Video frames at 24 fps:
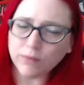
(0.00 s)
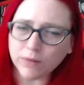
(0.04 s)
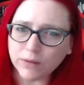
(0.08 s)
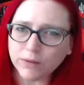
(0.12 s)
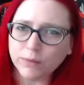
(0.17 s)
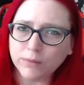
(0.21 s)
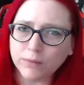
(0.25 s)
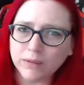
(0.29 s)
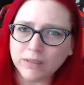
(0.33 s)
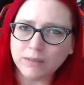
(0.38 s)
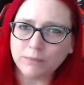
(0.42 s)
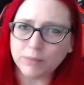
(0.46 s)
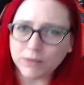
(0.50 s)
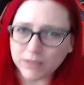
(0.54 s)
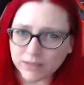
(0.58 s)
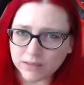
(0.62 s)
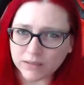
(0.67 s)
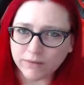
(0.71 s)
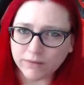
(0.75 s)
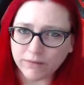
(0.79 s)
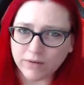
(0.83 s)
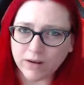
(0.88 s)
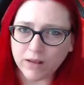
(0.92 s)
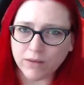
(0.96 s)
Really, really,
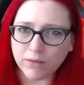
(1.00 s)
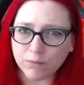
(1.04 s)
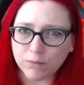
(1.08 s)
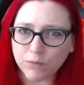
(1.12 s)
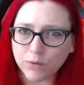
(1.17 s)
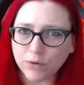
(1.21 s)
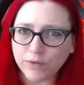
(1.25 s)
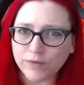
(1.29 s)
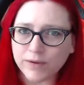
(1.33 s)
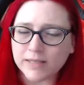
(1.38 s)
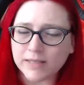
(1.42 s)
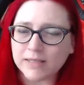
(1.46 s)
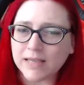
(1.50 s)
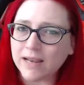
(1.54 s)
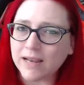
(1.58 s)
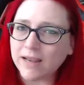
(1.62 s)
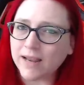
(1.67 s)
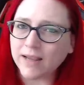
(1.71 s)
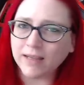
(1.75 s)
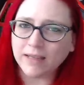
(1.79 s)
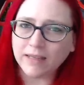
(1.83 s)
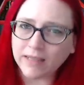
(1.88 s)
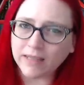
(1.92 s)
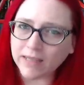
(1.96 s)
please leave it out of the movies.
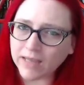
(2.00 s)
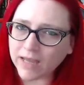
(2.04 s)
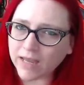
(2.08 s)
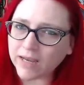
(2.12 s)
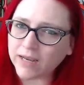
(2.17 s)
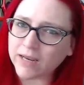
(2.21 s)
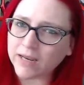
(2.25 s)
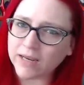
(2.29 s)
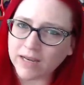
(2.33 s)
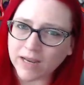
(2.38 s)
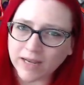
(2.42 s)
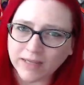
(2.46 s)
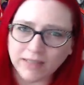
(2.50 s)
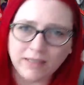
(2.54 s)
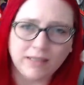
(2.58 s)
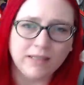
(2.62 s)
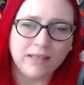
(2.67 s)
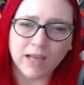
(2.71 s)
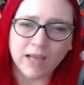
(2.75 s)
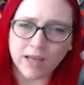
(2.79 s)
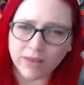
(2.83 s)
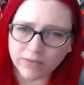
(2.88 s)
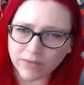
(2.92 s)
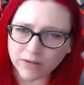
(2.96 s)
And I get it. I
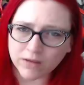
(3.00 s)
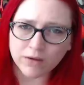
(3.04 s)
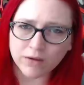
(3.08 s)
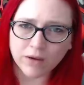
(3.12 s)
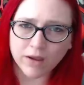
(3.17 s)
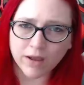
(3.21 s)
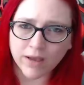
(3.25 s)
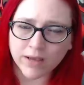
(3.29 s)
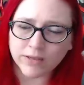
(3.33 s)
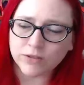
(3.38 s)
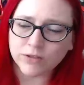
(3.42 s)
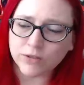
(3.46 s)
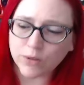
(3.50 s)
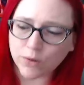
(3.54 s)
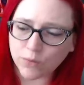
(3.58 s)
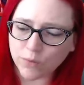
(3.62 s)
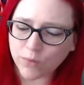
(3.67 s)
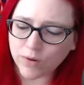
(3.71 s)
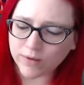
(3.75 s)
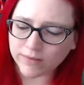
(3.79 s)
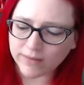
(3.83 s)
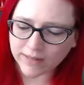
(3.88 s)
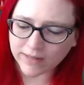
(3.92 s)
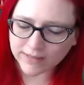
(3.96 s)
get that you guys
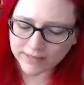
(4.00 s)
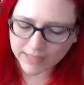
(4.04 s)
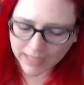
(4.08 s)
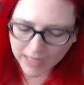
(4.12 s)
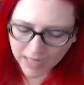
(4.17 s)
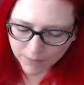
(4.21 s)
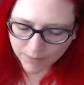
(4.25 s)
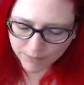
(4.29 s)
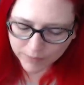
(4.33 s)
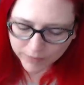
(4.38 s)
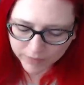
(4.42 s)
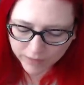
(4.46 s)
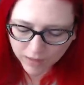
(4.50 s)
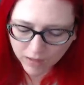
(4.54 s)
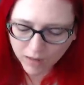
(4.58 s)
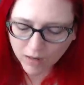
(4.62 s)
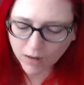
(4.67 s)
don't want that to happen.